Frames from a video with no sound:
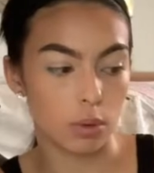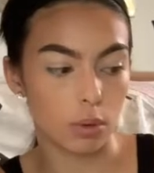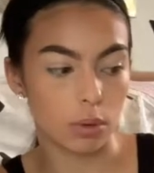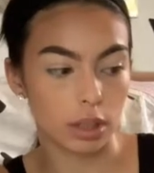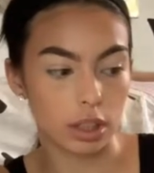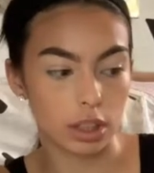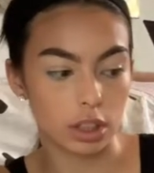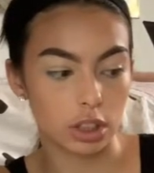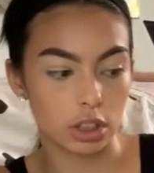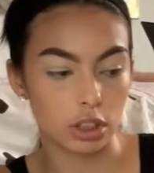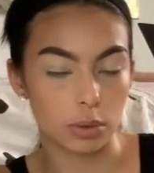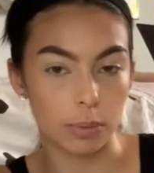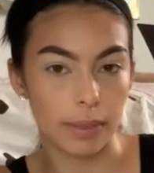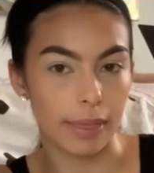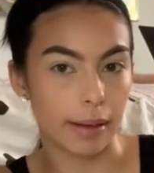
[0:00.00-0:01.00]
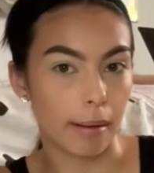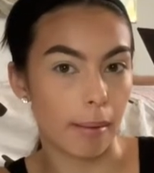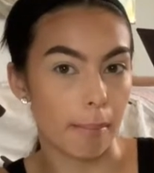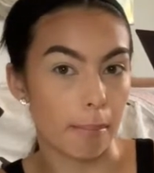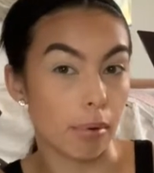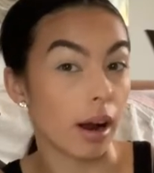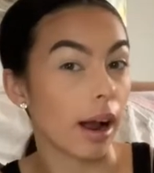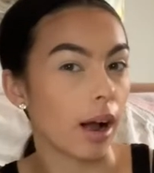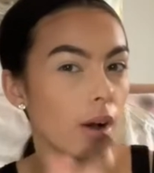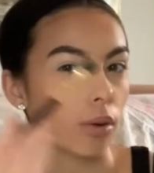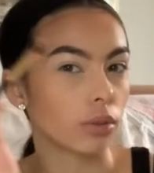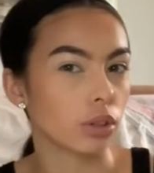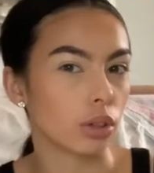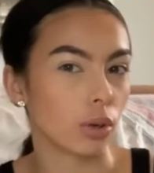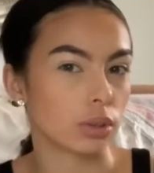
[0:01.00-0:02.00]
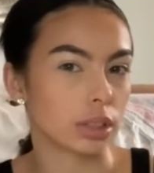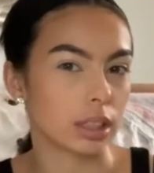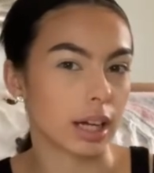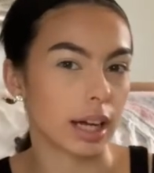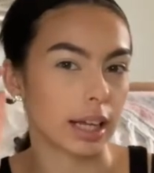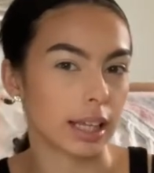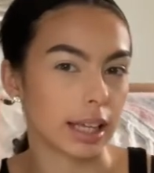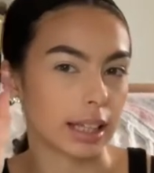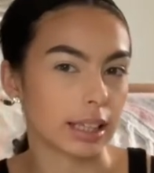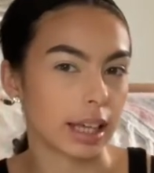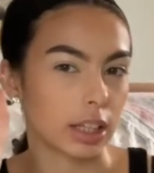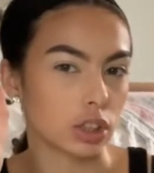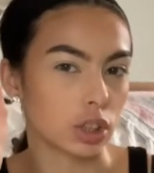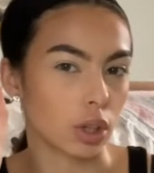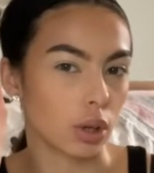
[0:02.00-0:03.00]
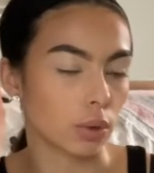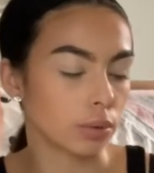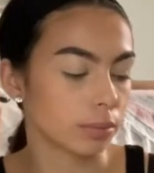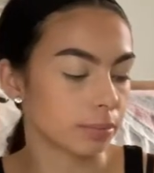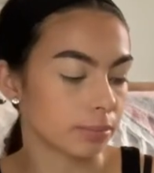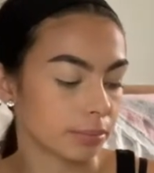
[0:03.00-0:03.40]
orange with like a brown, you know, to kind of get that tone.